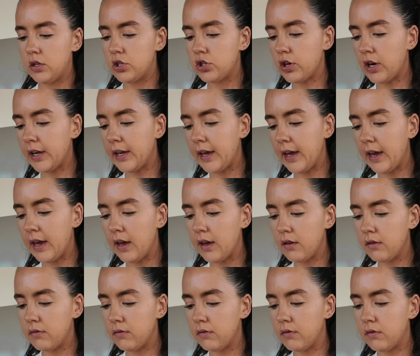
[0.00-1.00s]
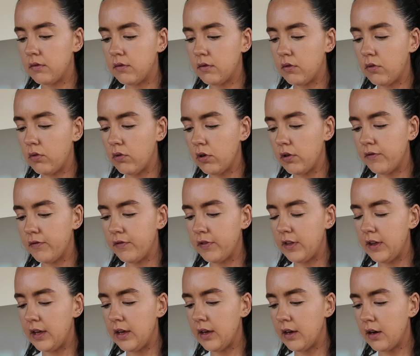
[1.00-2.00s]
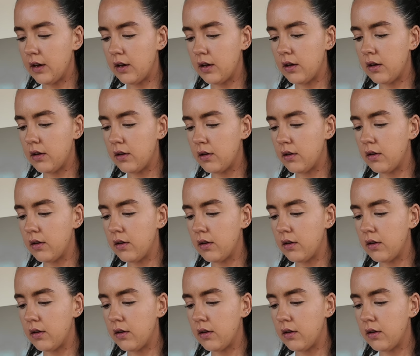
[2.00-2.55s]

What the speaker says: Try get all of the